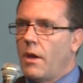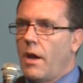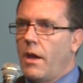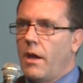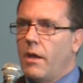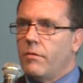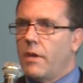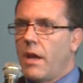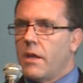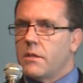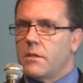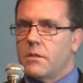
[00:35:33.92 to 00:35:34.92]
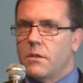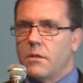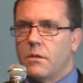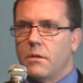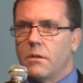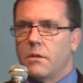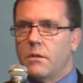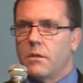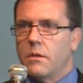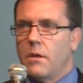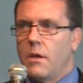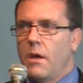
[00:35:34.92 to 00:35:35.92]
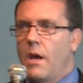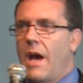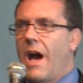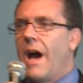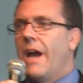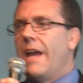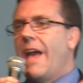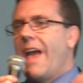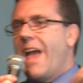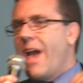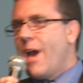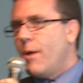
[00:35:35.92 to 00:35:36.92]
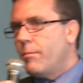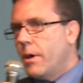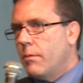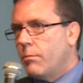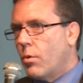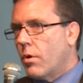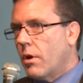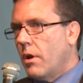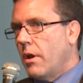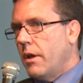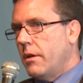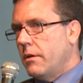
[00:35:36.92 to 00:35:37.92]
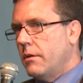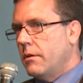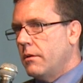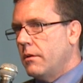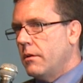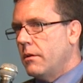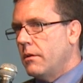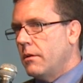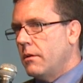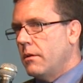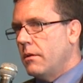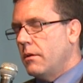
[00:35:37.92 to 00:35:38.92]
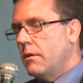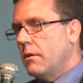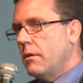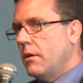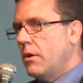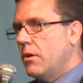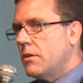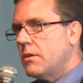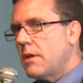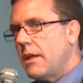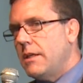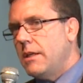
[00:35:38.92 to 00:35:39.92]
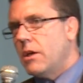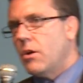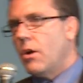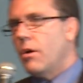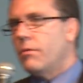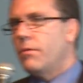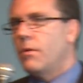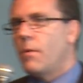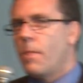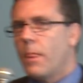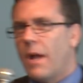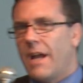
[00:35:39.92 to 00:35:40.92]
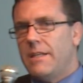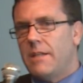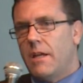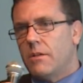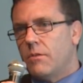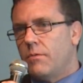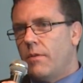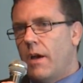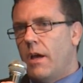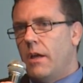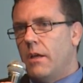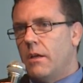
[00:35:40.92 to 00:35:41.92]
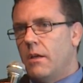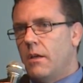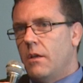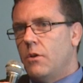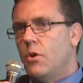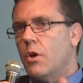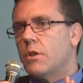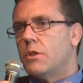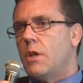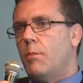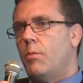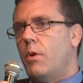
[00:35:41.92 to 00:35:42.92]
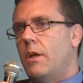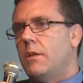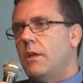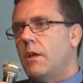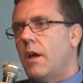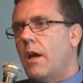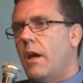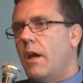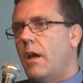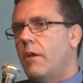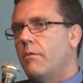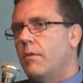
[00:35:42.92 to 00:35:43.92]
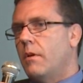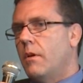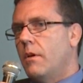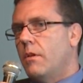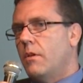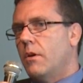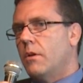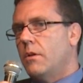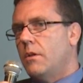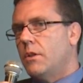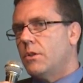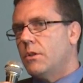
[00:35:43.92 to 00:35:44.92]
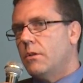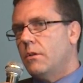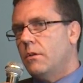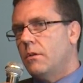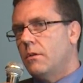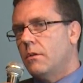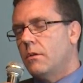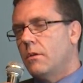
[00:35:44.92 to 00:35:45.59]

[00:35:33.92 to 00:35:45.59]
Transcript: I have cancer, I am borderline. You know, it's this idea of identifying, not separating. I have the condition